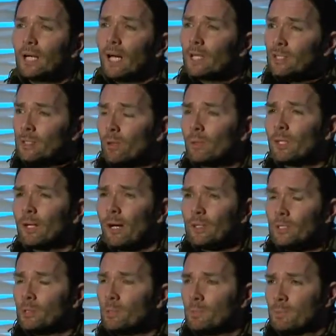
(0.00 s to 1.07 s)
So we
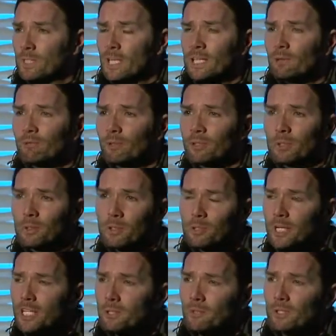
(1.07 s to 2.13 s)
also send them for
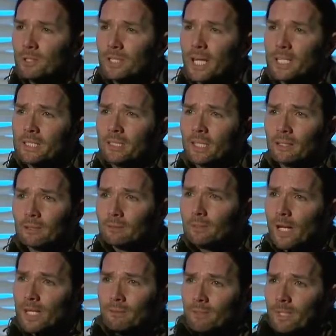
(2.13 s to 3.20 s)
neurotransmitter testing, right?